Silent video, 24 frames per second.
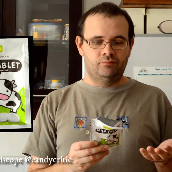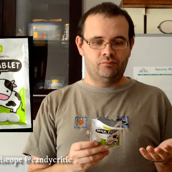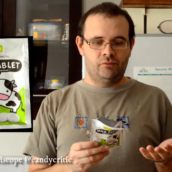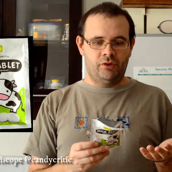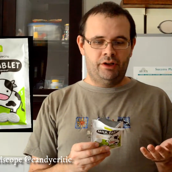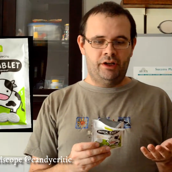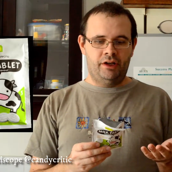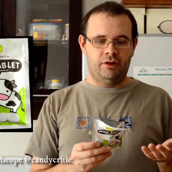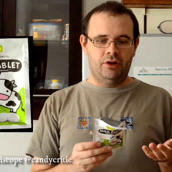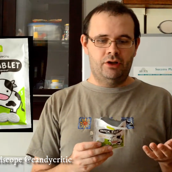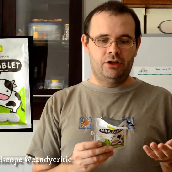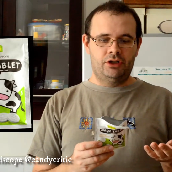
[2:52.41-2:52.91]

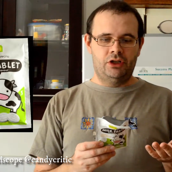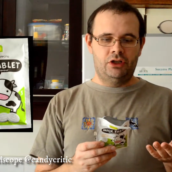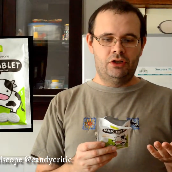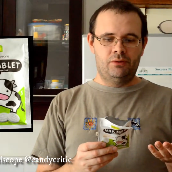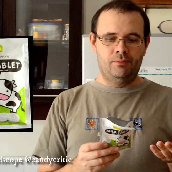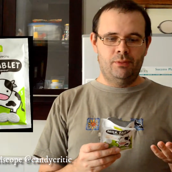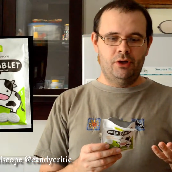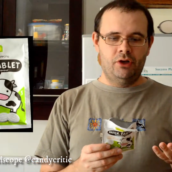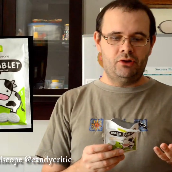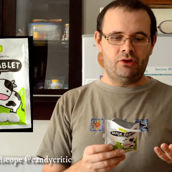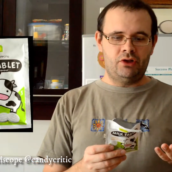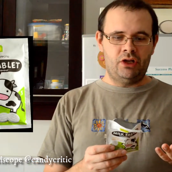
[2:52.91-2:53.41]
in English is
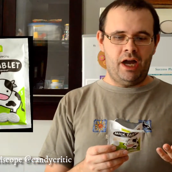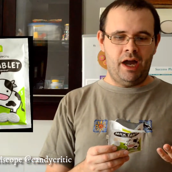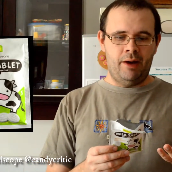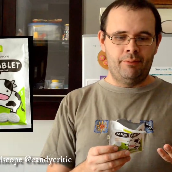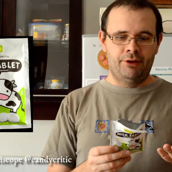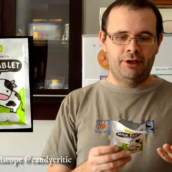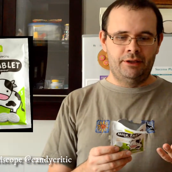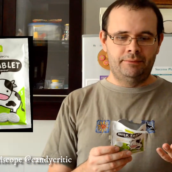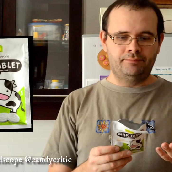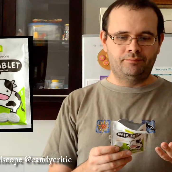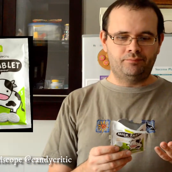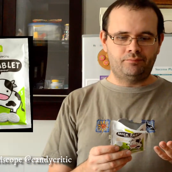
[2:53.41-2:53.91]
milk
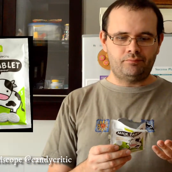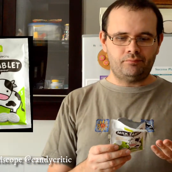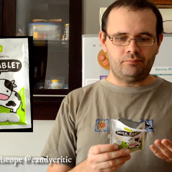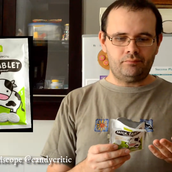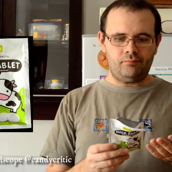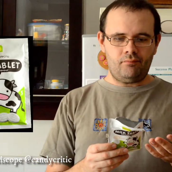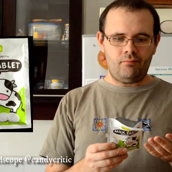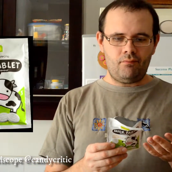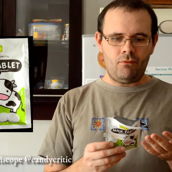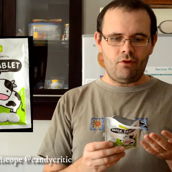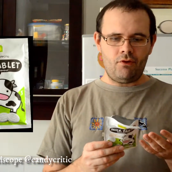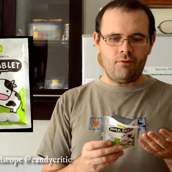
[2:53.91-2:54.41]
tablet,
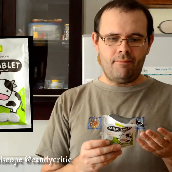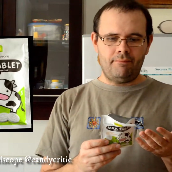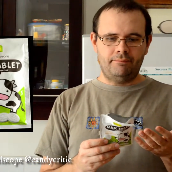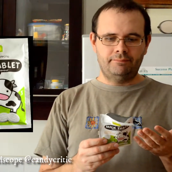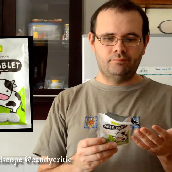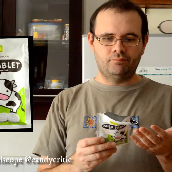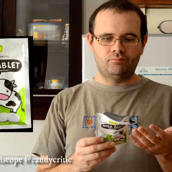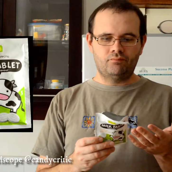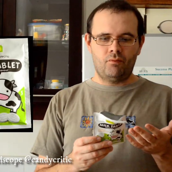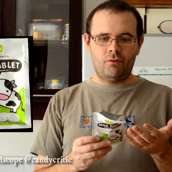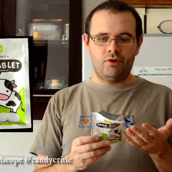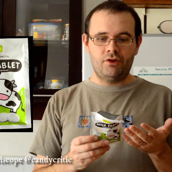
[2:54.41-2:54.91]

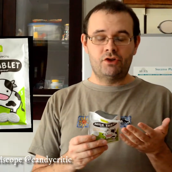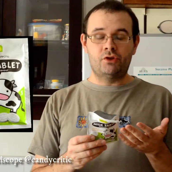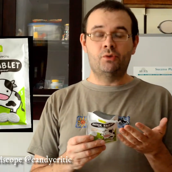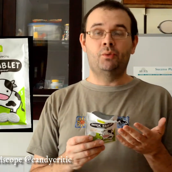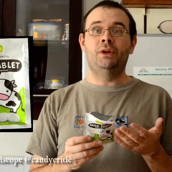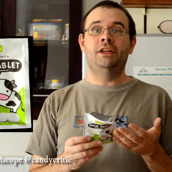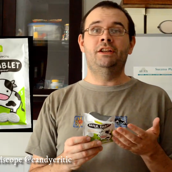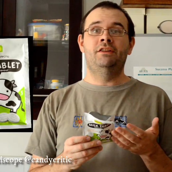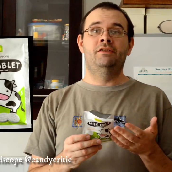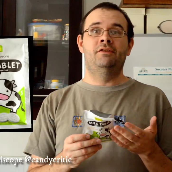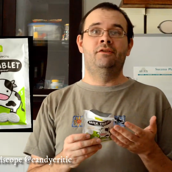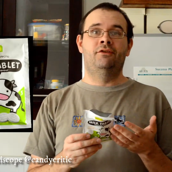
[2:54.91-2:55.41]

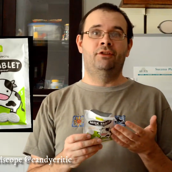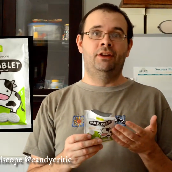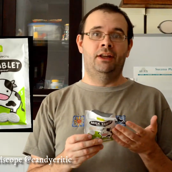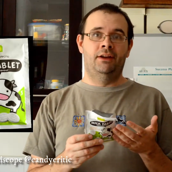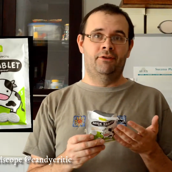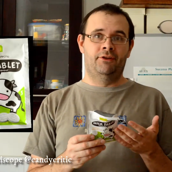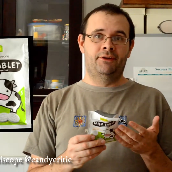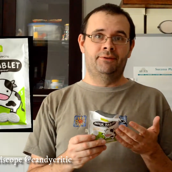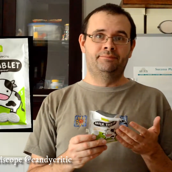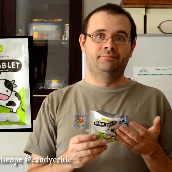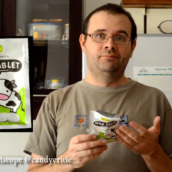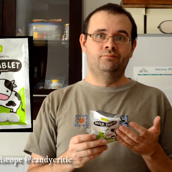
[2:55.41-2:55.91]
sweetened
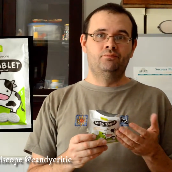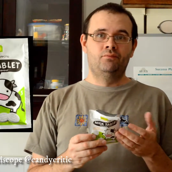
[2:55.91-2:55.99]
flavor.